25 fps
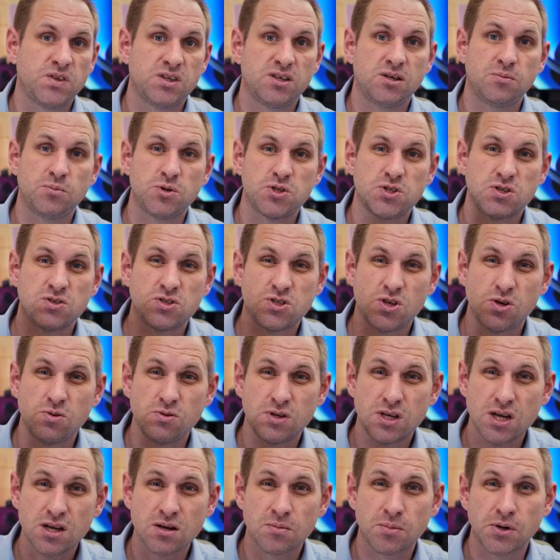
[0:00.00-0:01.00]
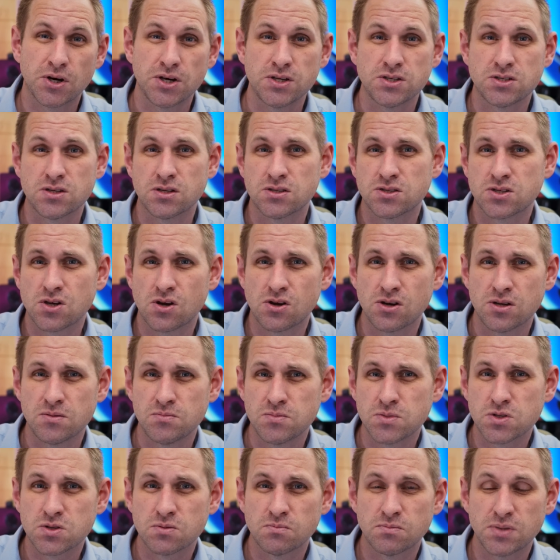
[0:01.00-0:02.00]
upwards of 2GB at
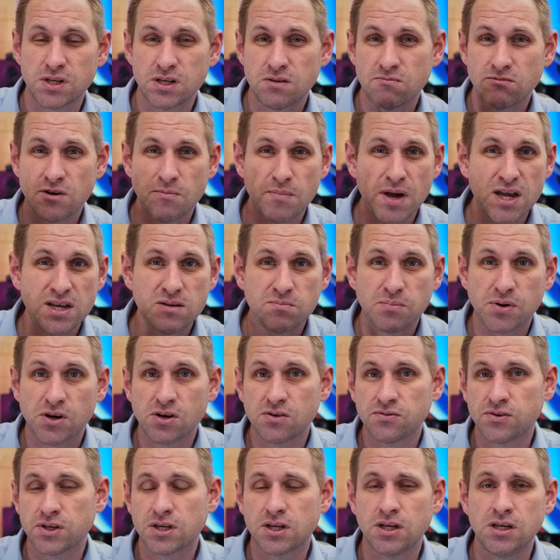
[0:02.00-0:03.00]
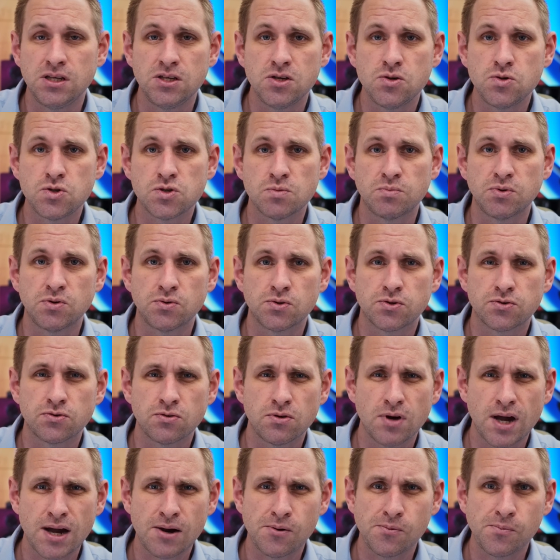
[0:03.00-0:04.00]
times, but it remained perfectly usable
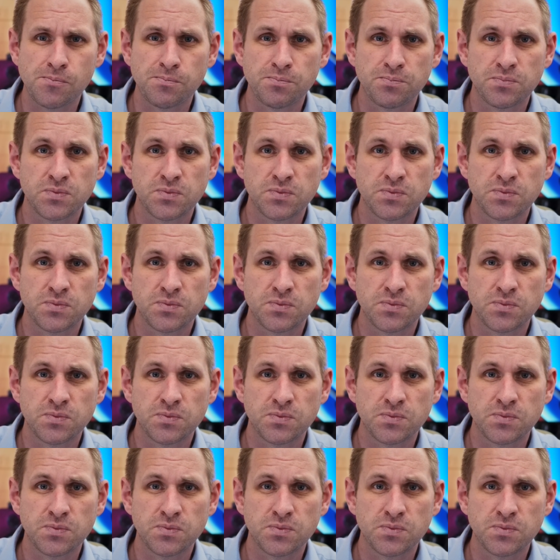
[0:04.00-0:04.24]
throughout.